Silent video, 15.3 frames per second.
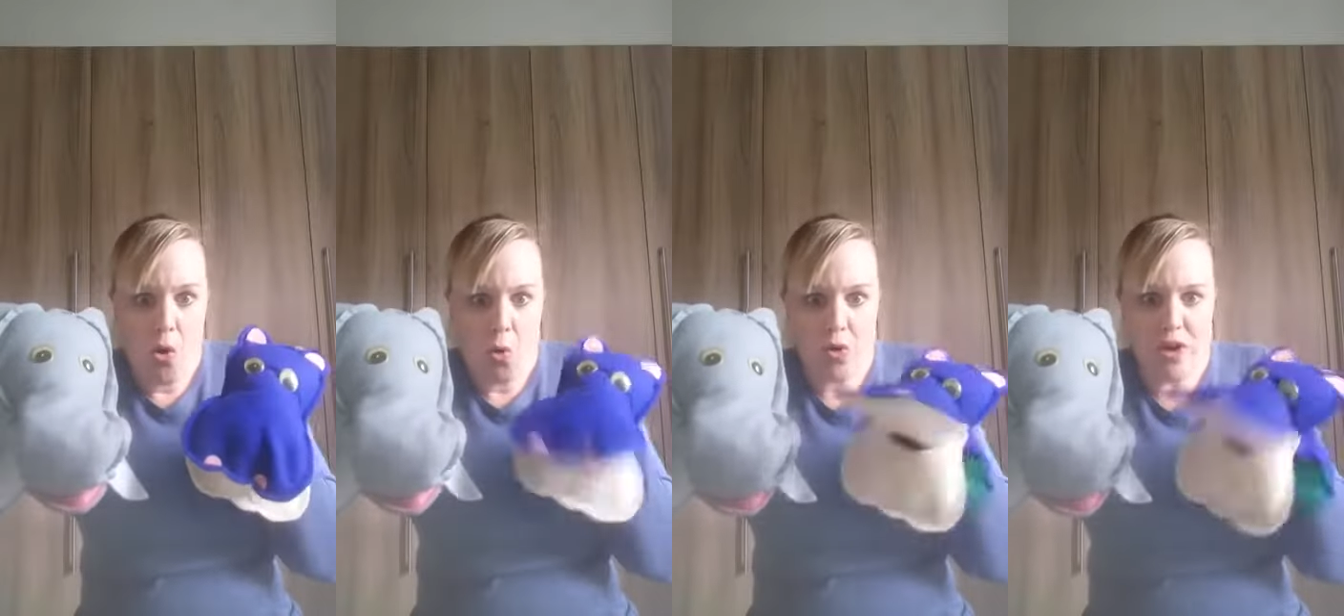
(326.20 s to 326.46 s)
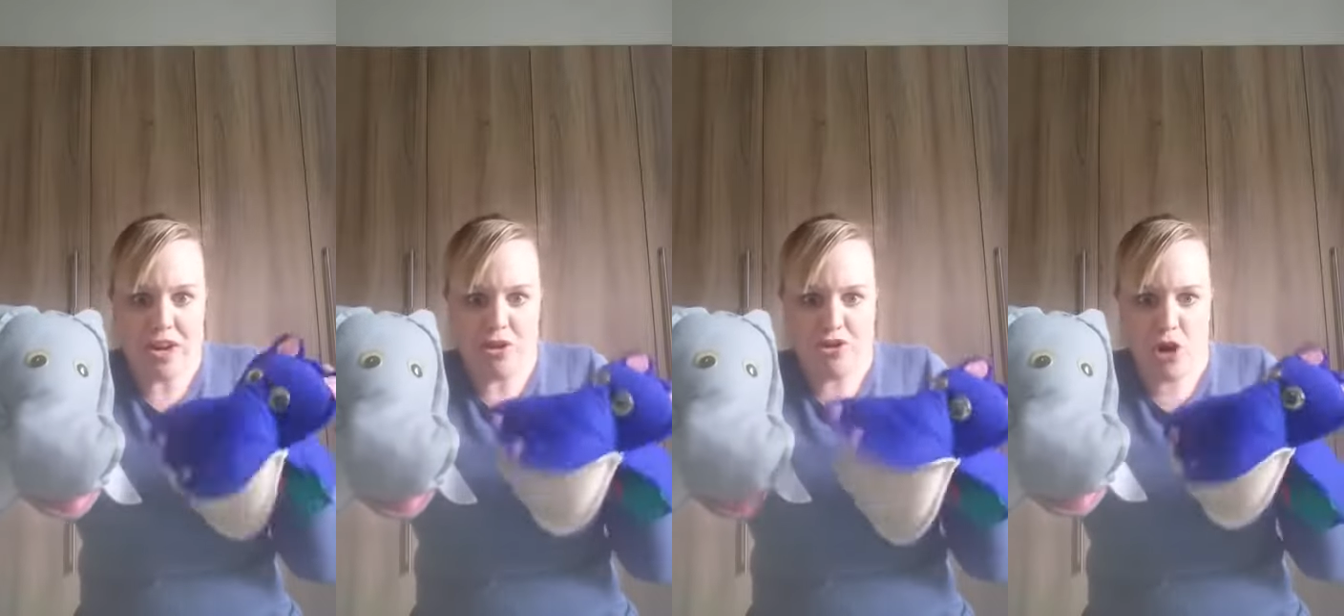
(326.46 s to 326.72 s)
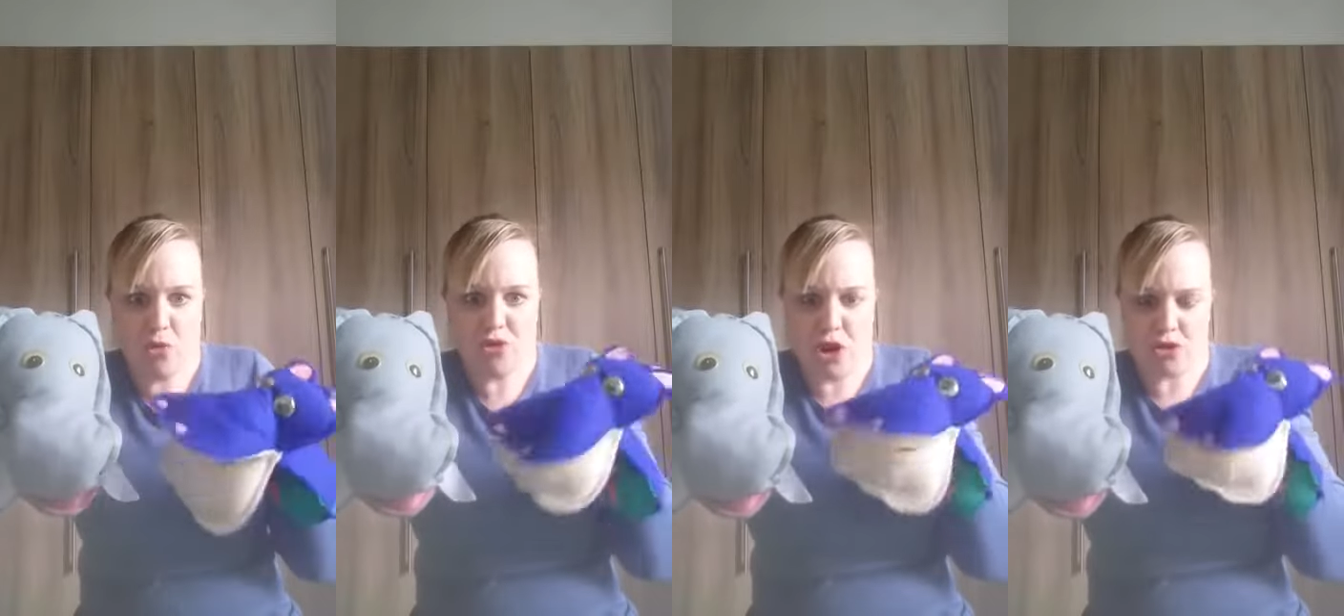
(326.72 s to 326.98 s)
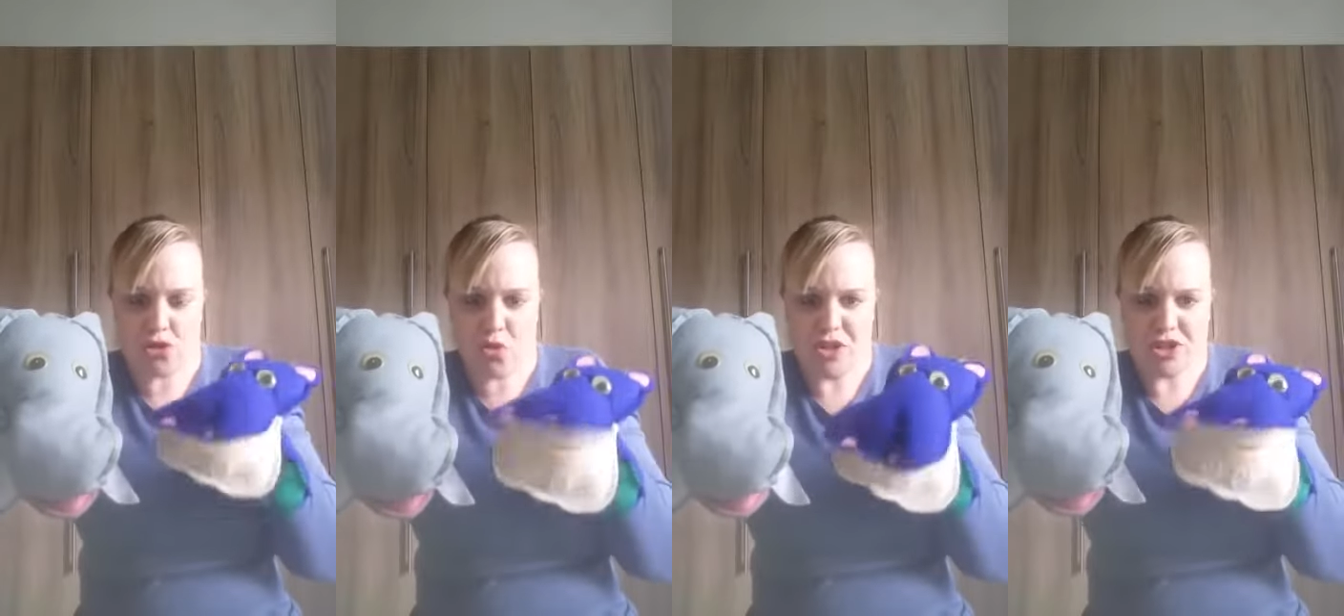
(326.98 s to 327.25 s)
We don't
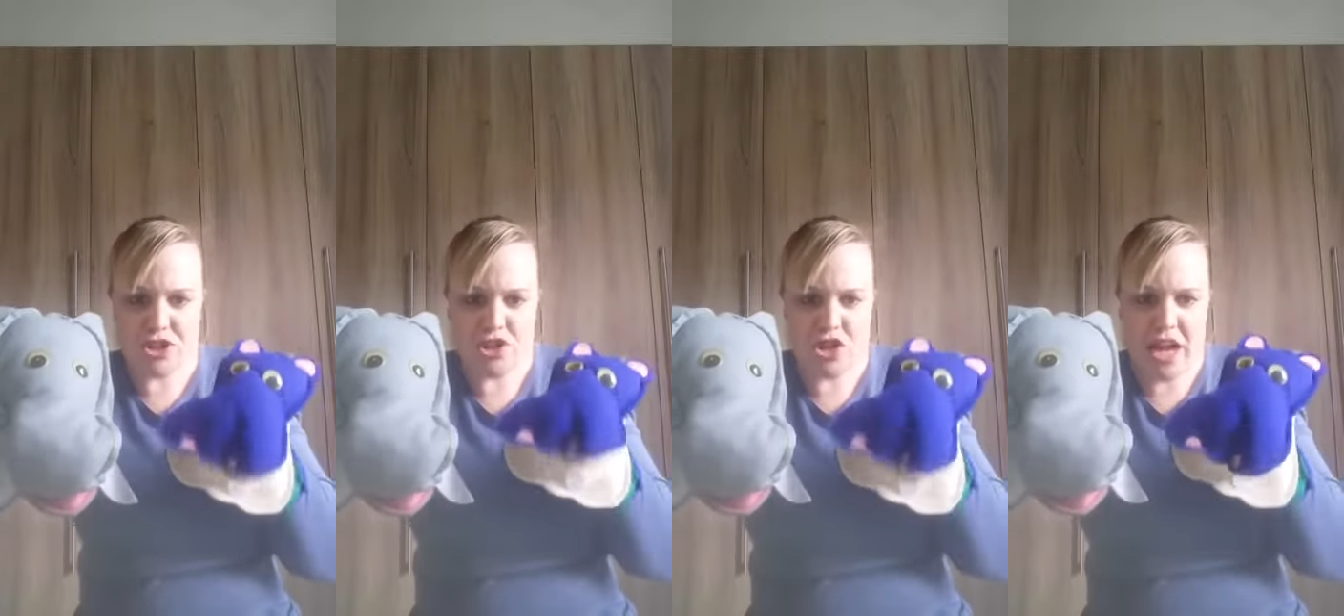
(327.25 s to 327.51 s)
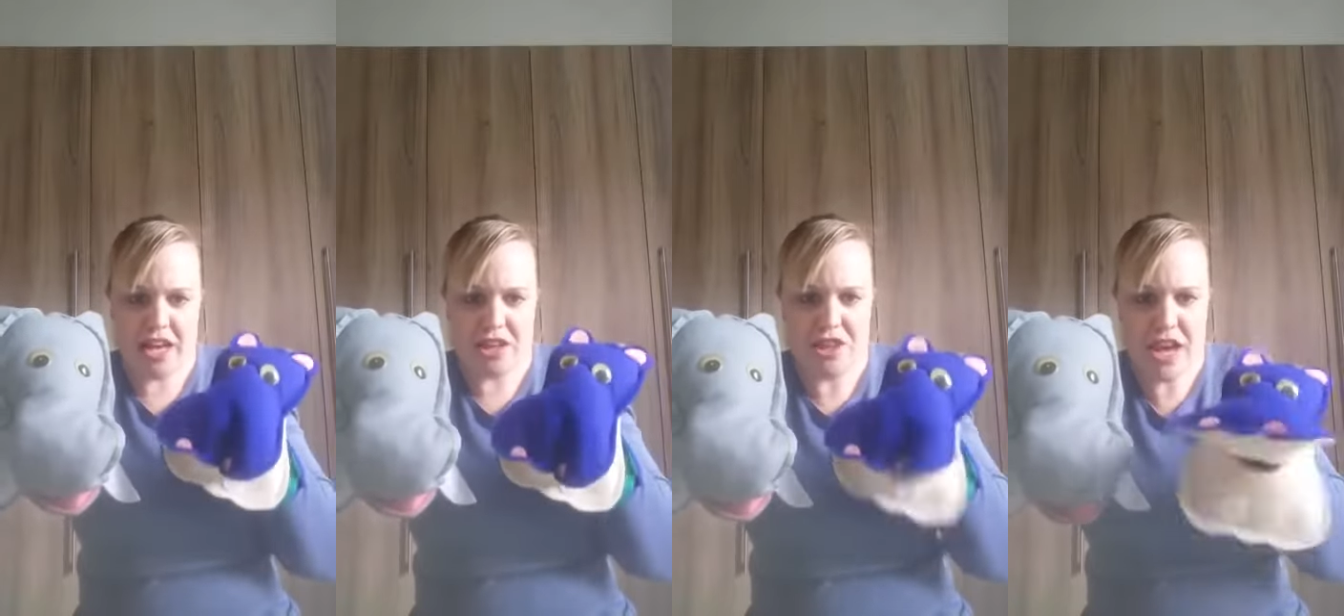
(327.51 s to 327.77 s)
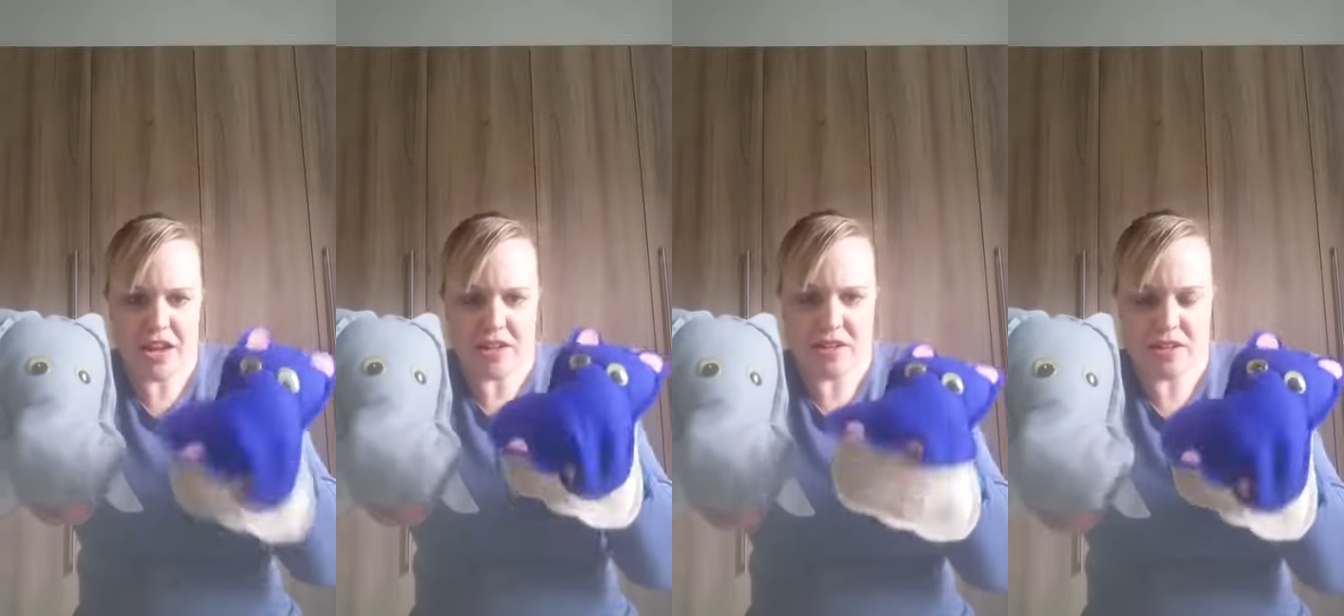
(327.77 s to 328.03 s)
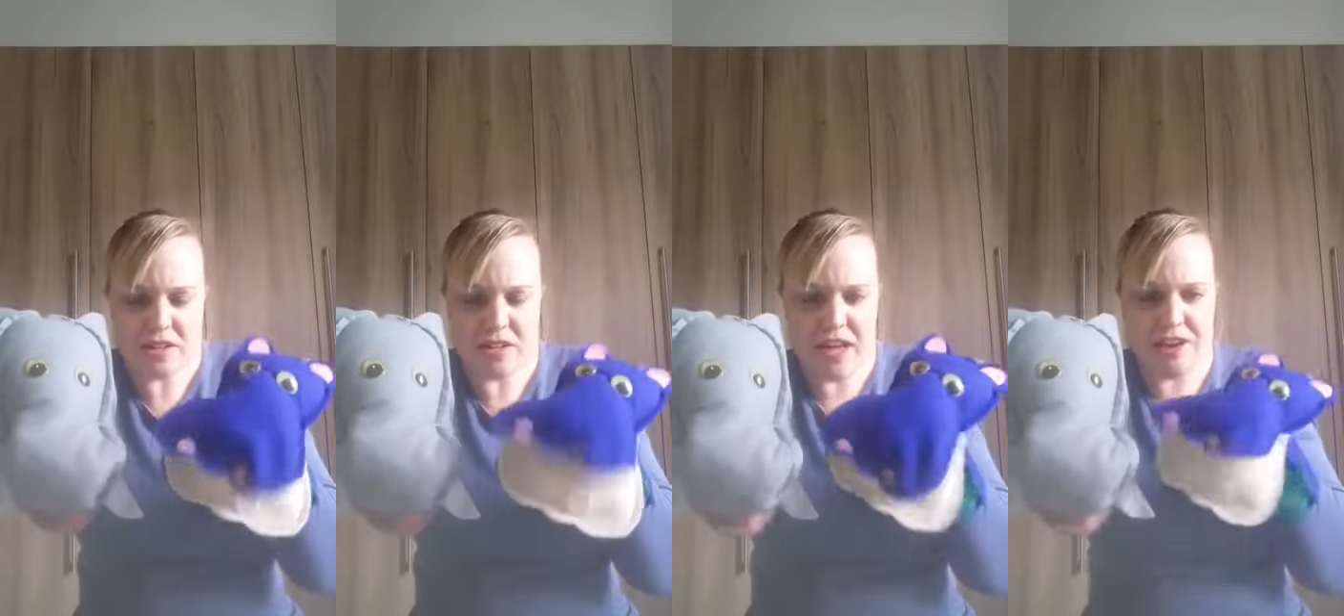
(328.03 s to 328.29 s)
ask questions like that,
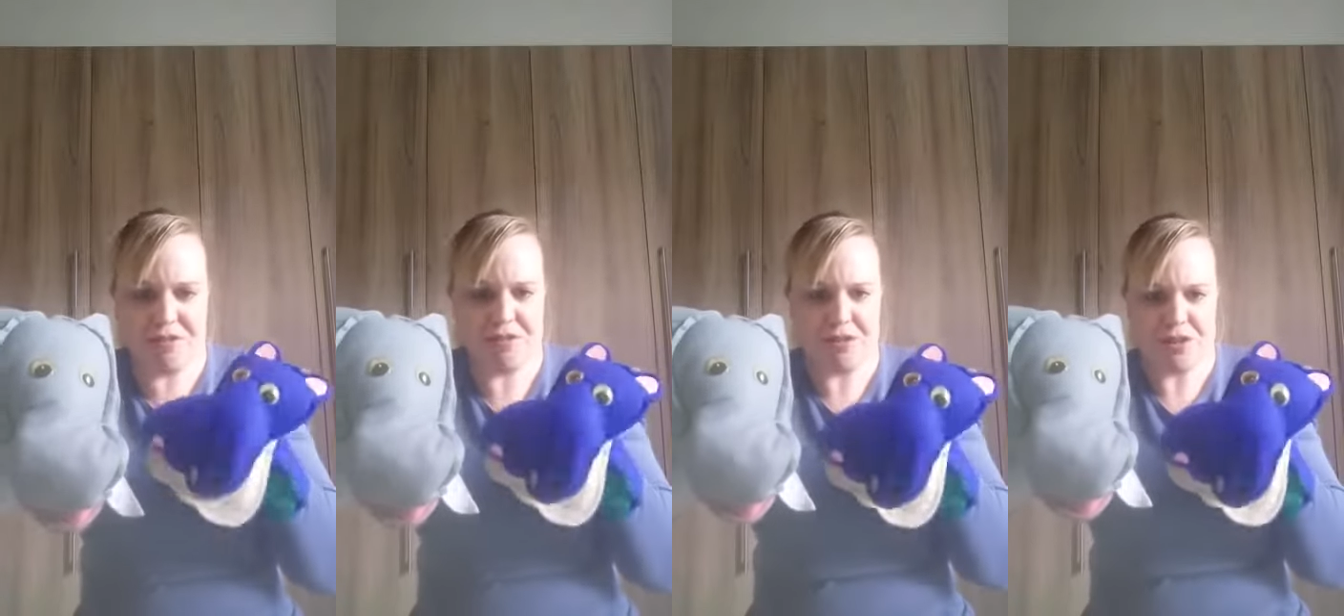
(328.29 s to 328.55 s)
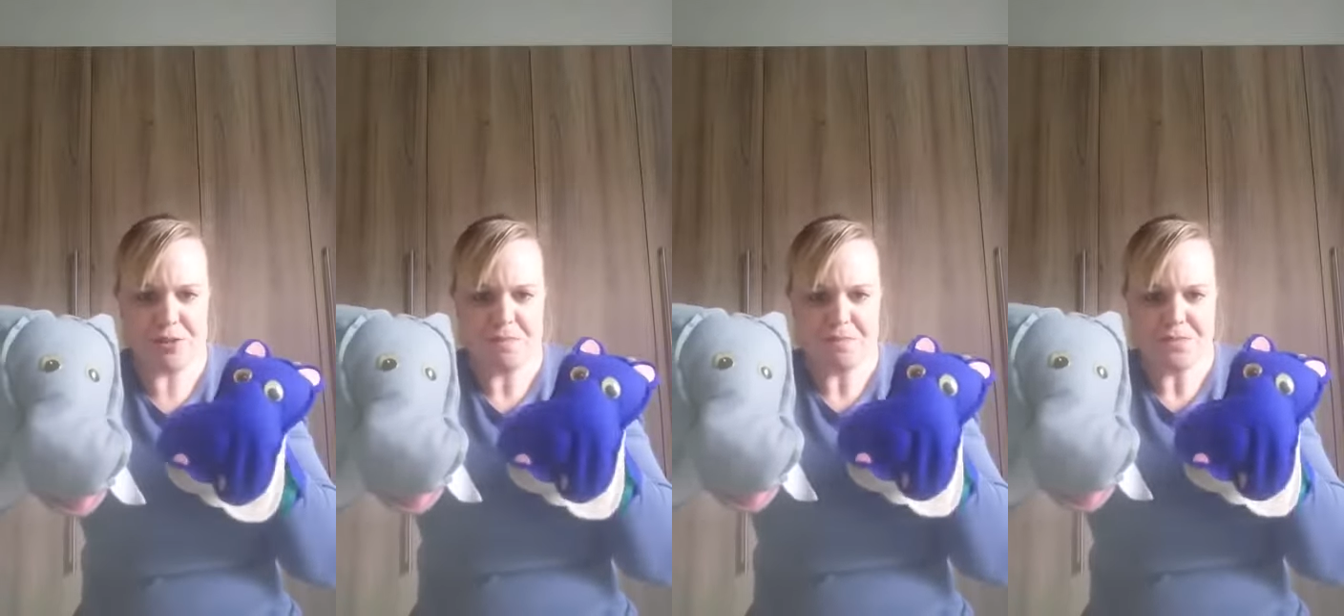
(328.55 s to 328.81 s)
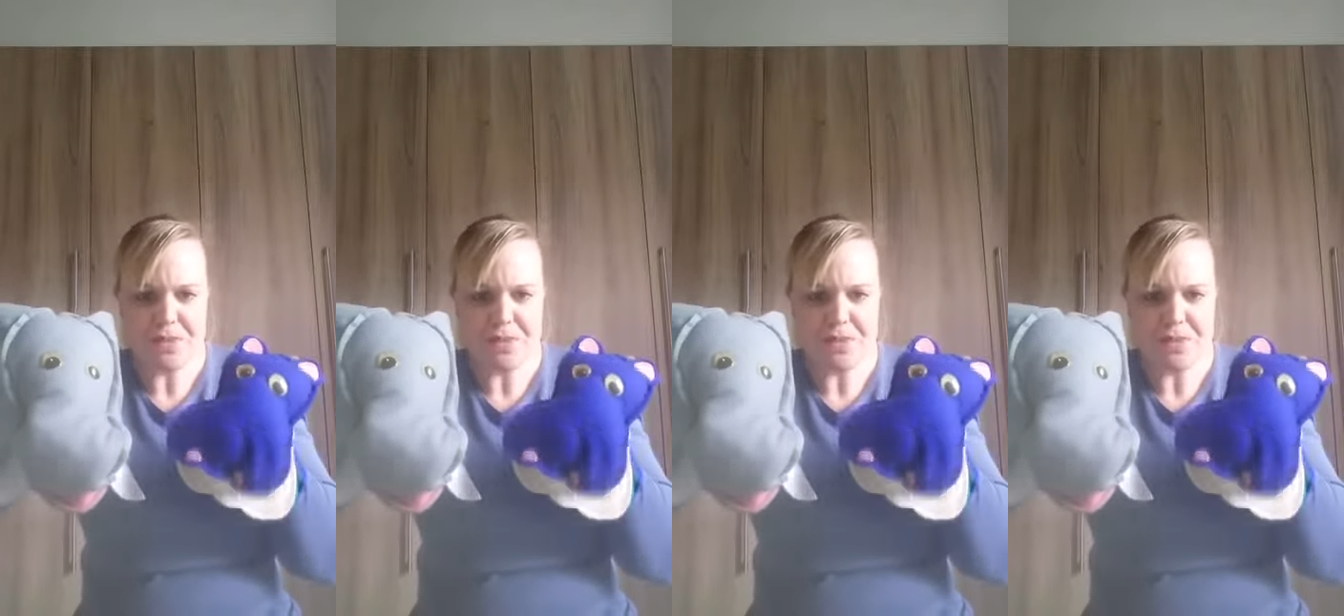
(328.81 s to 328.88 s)
little elephant.